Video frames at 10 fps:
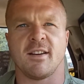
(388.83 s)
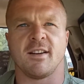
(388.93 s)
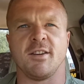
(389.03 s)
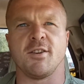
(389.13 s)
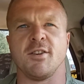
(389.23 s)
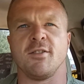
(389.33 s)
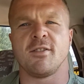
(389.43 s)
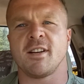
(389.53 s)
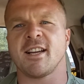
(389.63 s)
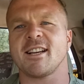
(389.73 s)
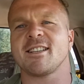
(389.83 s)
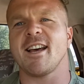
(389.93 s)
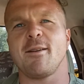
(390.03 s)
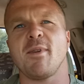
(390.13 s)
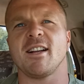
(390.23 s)
And you do. And like I
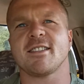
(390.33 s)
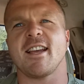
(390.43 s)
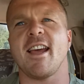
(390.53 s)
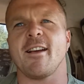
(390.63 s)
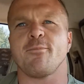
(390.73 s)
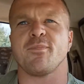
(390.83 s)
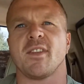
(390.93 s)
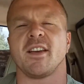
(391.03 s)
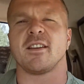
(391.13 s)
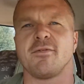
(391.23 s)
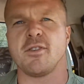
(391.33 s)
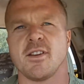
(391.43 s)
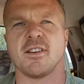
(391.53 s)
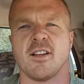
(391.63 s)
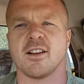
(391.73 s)
said, I'm not saying, like, if you
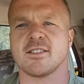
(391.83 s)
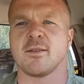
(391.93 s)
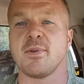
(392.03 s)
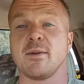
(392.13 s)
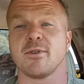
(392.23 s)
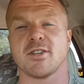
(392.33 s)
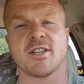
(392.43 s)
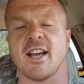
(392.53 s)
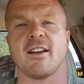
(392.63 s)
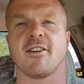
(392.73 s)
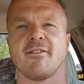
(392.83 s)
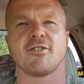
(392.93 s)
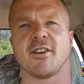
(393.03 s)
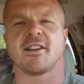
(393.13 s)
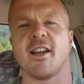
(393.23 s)
can, like, some people just can't ever have a
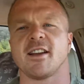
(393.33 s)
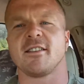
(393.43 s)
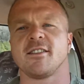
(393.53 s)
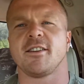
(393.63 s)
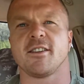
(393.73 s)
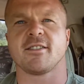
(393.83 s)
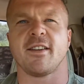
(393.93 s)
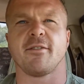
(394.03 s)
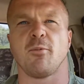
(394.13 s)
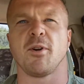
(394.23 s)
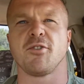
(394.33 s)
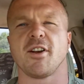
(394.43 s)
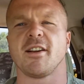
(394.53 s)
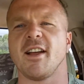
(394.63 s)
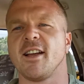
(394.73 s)
drink again. Like, because they have one
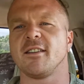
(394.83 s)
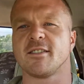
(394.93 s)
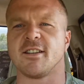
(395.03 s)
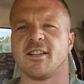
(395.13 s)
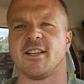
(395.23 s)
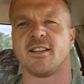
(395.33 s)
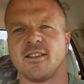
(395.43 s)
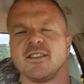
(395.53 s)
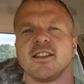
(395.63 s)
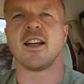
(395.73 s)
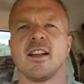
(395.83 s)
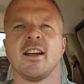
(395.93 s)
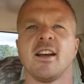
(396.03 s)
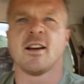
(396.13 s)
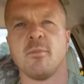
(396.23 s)
drink again, it's going to lead to that.
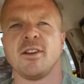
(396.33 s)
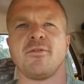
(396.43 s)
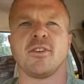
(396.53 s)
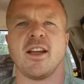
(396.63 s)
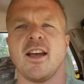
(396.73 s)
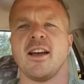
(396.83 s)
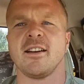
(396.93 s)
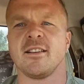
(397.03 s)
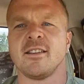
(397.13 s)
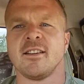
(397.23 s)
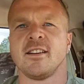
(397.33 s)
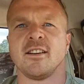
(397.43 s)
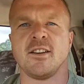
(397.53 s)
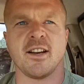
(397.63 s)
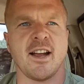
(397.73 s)
But if you can,
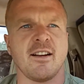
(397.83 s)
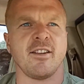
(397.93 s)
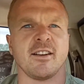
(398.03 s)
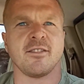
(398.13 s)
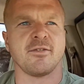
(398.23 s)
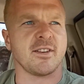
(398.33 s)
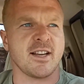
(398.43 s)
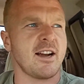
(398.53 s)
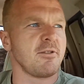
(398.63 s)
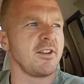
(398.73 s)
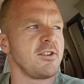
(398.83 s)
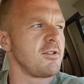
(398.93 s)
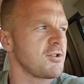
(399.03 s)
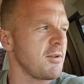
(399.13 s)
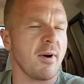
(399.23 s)
and you can have, like, because I really
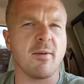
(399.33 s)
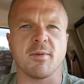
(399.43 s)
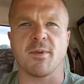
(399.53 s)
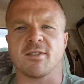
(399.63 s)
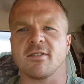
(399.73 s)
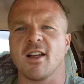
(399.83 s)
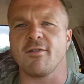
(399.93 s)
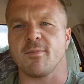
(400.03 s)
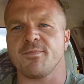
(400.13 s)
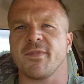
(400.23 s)
do enjoy pumpkin beers. Love them.